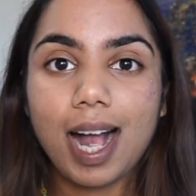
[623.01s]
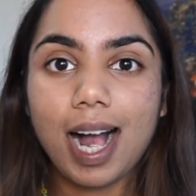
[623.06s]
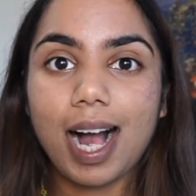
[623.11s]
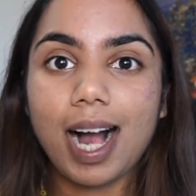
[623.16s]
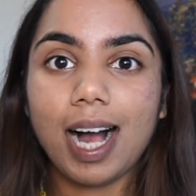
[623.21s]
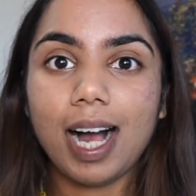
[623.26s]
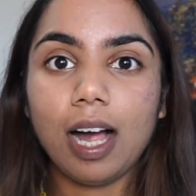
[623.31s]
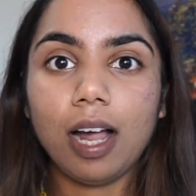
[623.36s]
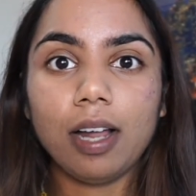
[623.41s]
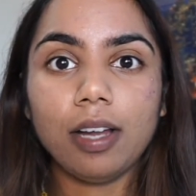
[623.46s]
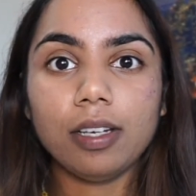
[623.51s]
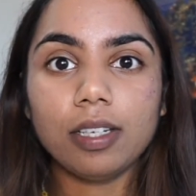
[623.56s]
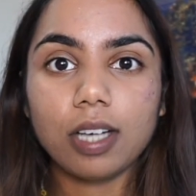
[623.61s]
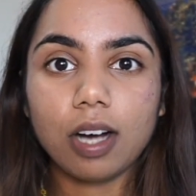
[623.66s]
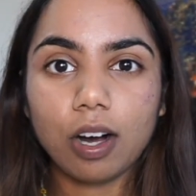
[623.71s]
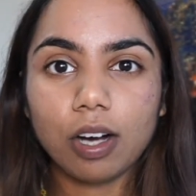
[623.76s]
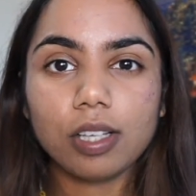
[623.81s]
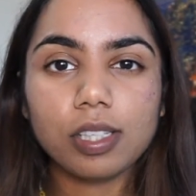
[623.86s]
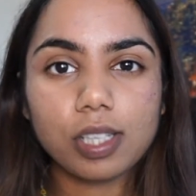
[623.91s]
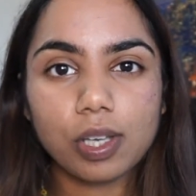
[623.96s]
and
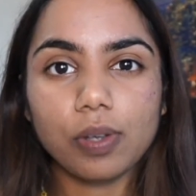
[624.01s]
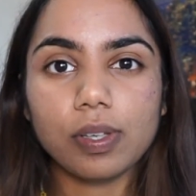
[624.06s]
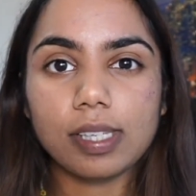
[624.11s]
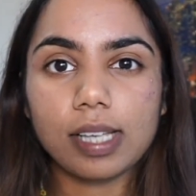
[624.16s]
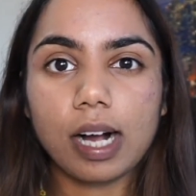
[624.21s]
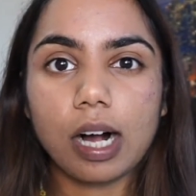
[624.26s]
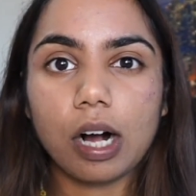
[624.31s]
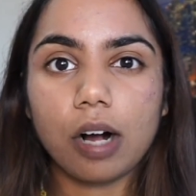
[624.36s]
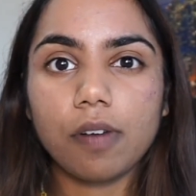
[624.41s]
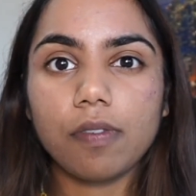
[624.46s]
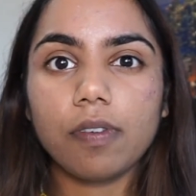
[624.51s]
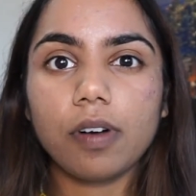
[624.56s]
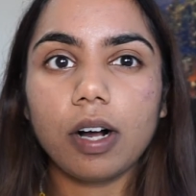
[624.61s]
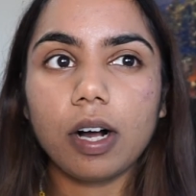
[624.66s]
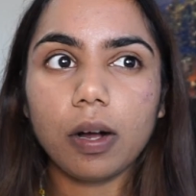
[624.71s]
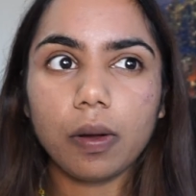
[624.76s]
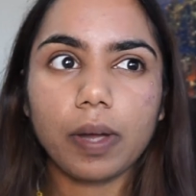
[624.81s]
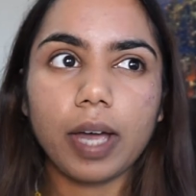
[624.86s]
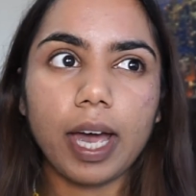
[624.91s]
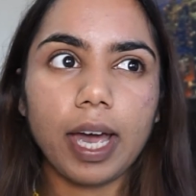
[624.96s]
ask yourself,
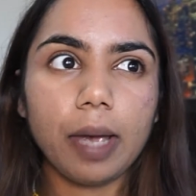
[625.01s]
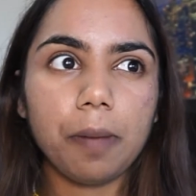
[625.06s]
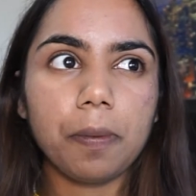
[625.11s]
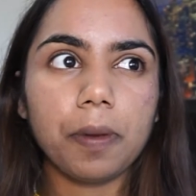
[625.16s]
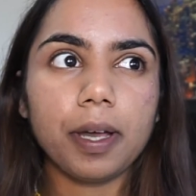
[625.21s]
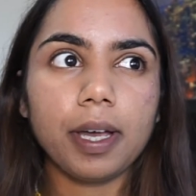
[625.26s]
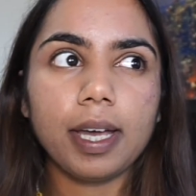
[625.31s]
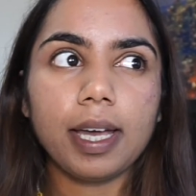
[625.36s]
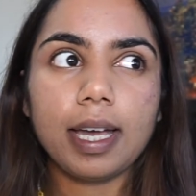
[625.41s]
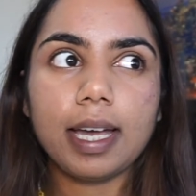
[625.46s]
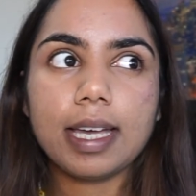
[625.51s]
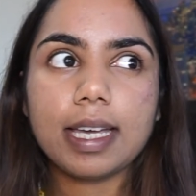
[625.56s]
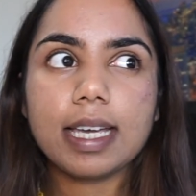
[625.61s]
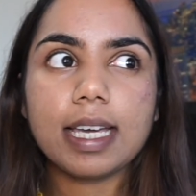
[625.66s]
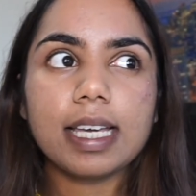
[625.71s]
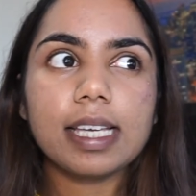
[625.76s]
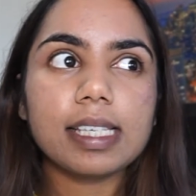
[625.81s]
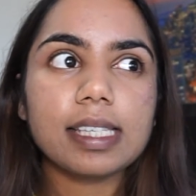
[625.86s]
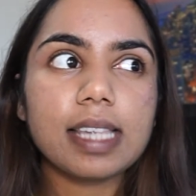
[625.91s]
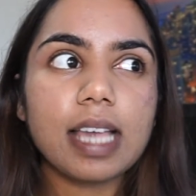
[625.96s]
okay, but
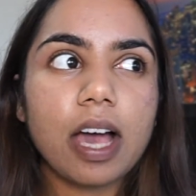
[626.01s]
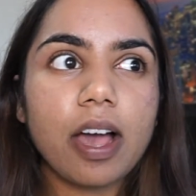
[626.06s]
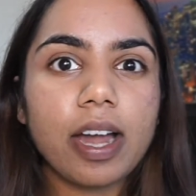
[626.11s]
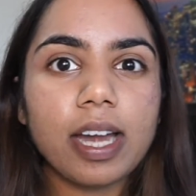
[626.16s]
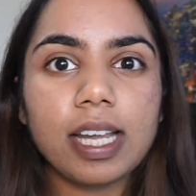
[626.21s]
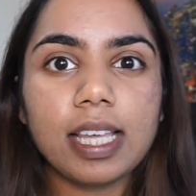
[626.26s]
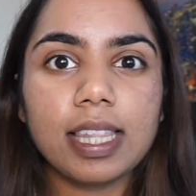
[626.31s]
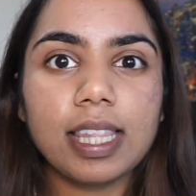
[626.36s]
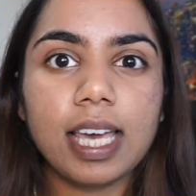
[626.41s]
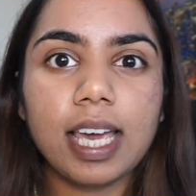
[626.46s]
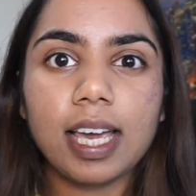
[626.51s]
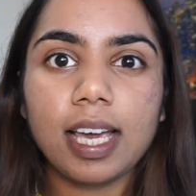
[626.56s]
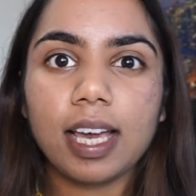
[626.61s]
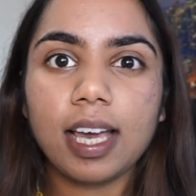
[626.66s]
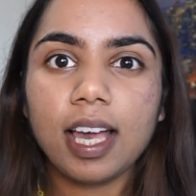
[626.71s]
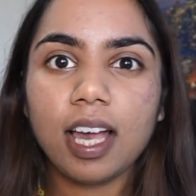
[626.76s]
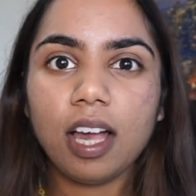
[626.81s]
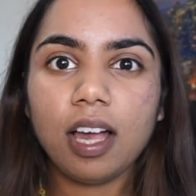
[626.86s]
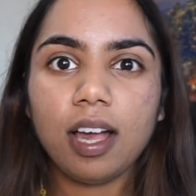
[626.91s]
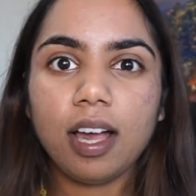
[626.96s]
is there anything
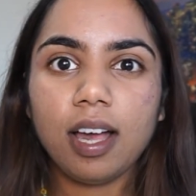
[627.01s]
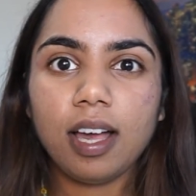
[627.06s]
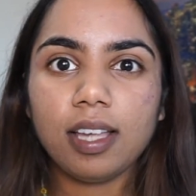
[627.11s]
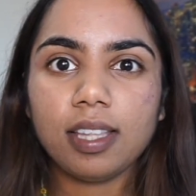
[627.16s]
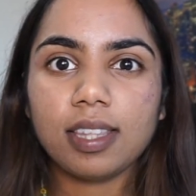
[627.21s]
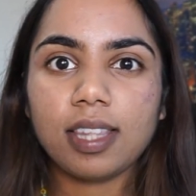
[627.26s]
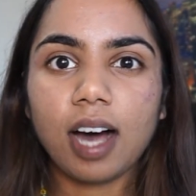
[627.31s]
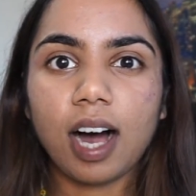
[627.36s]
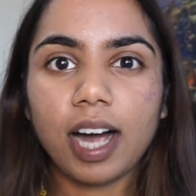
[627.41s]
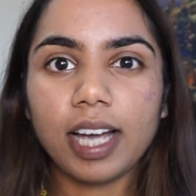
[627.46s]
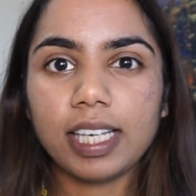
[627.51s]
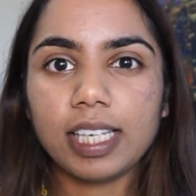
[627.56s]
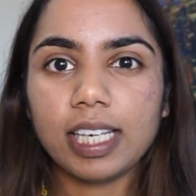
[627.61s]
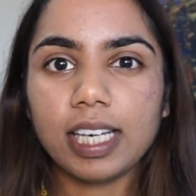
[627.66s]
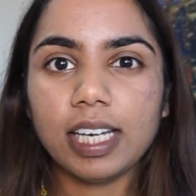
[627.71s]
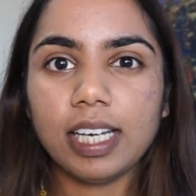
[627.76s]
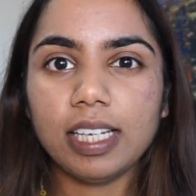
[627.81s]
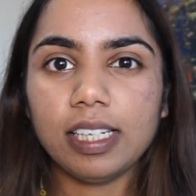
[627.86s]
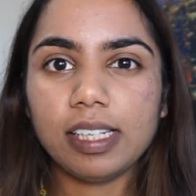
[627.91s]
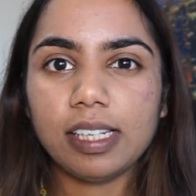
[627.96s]
that I
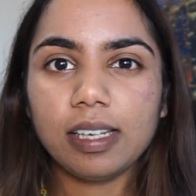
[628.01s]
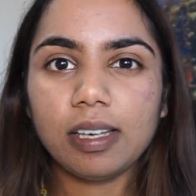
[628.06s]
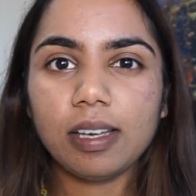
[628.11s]
could